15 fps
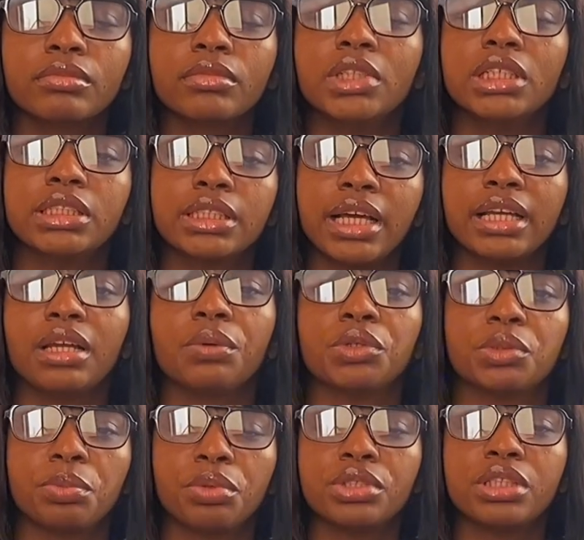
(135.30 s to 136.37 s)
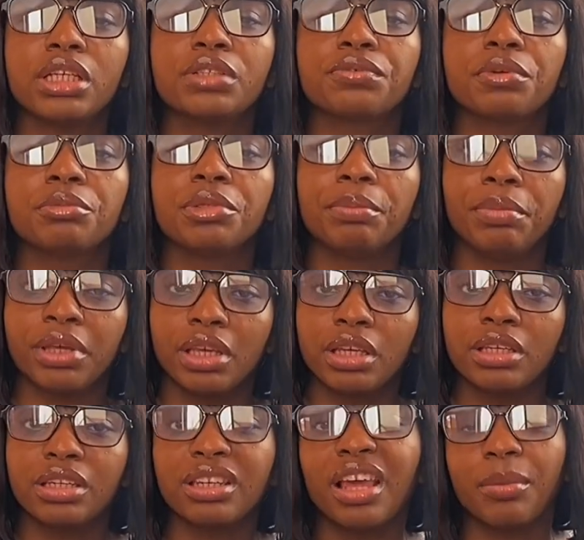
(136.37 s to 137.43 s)
This guy that was possessed from the
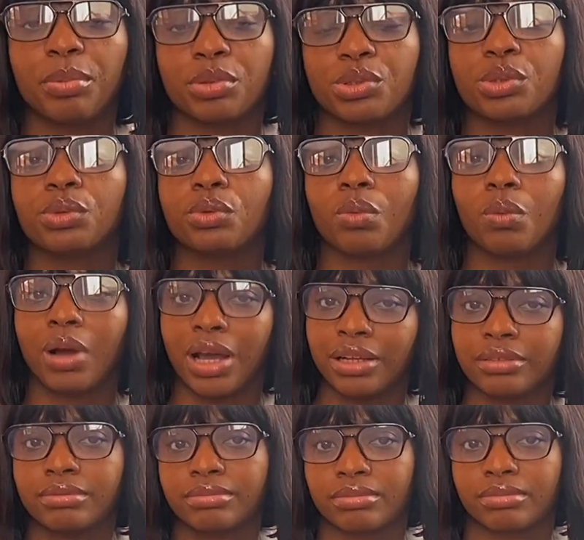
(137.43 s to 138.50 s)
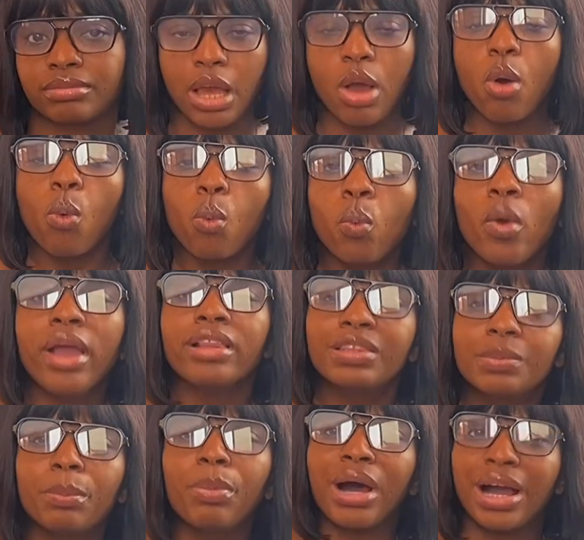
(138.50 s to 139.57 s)
beginning, episode 1,
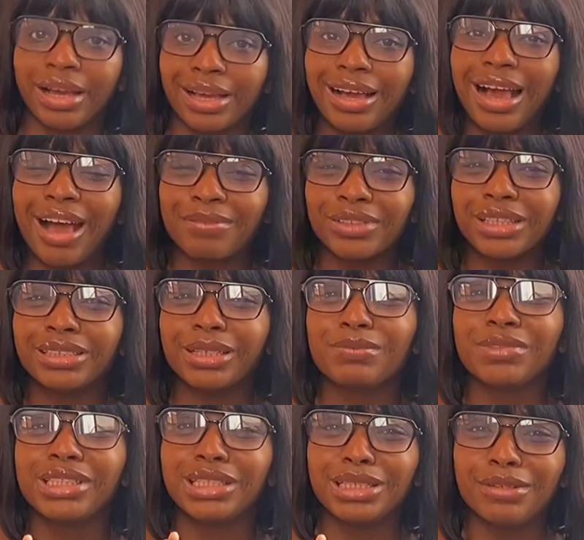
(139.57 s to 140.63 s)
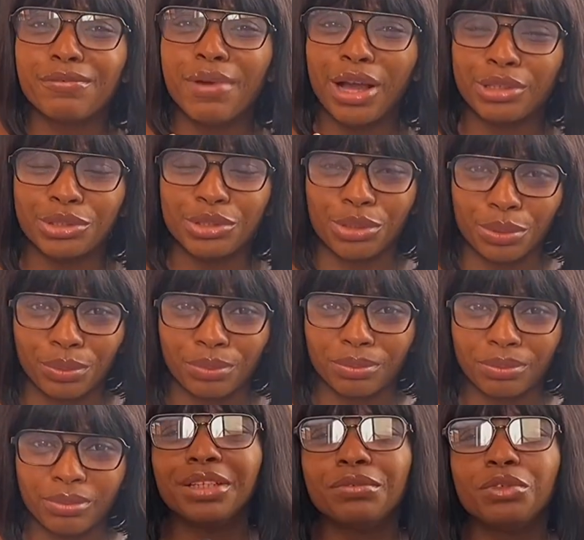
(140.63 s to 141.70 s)
went back after they've delivered you.
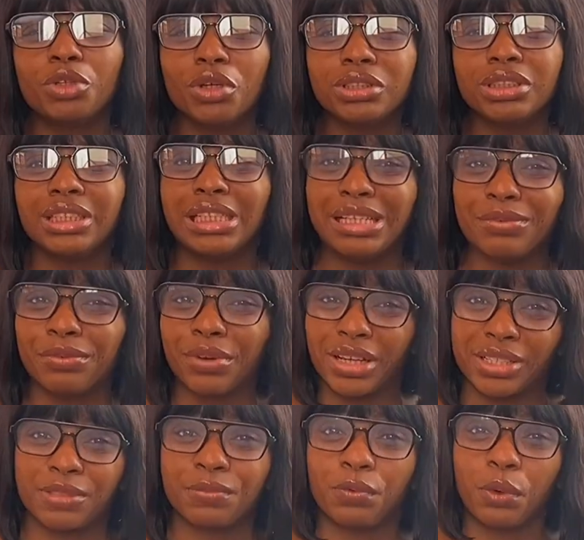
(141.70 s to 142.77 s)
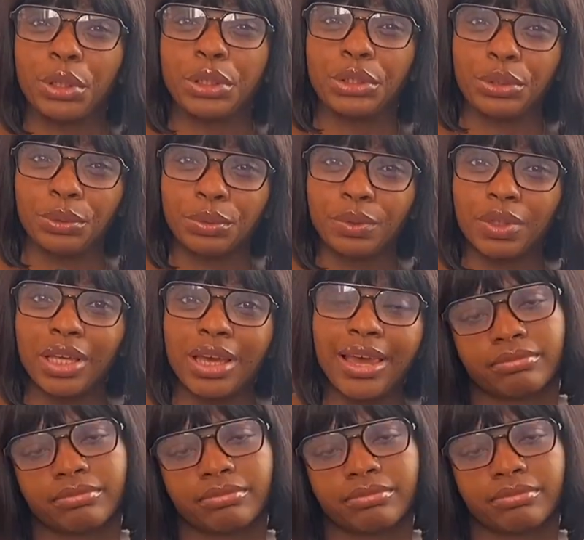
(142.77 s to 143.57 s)
They've done deliverance for you.